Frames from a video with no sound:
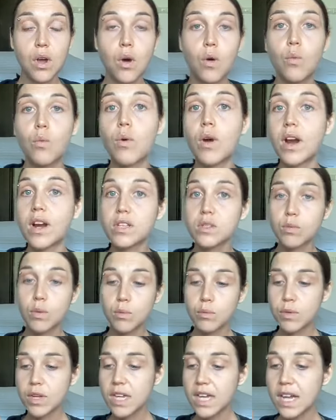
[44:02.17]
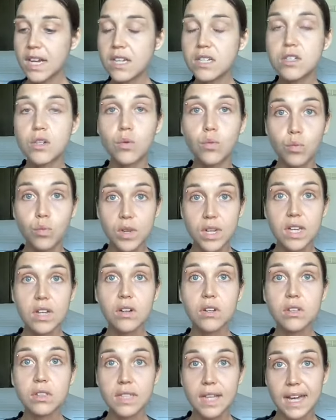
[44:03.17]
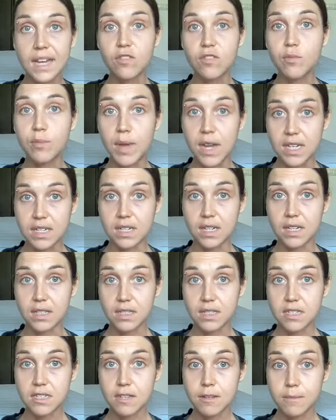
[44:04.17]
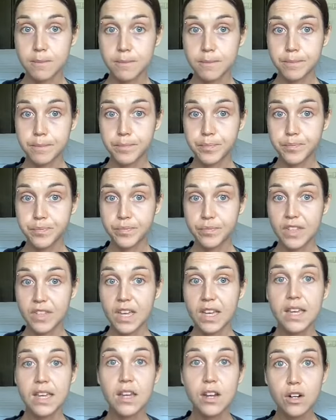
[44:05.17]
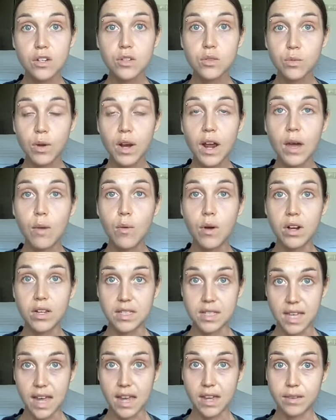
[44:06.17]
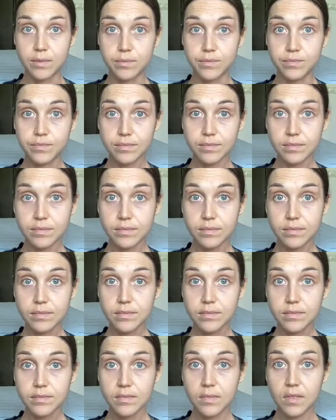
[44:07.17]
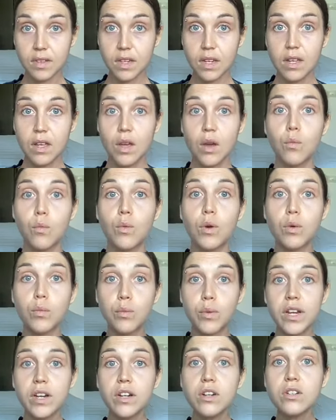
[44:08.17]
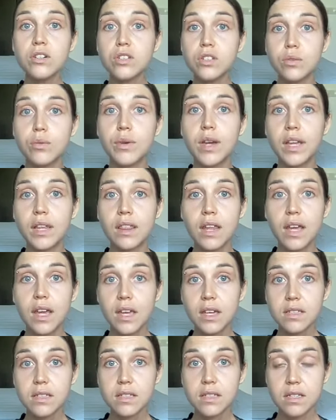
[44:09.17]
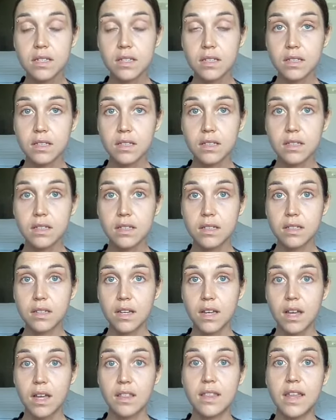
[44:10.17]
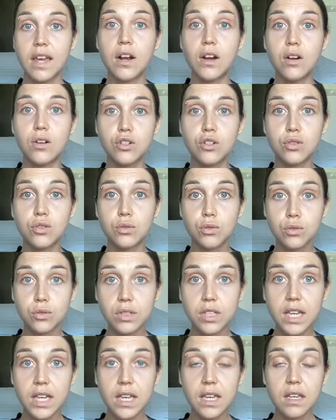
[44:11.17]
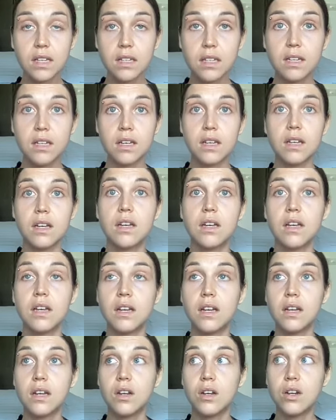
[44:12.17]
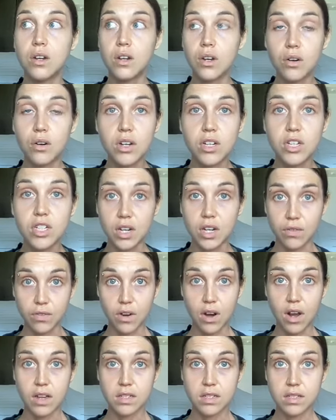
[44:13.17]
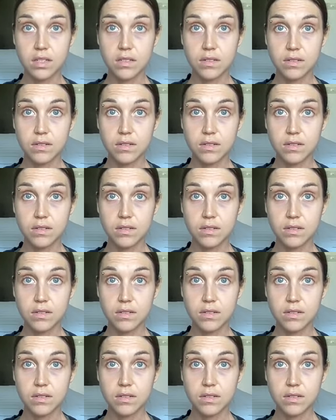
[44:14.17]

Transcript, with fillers: Whereas when we get into real life maintenance, here's what I want to say. When we're doing things that are truly nourishing for us,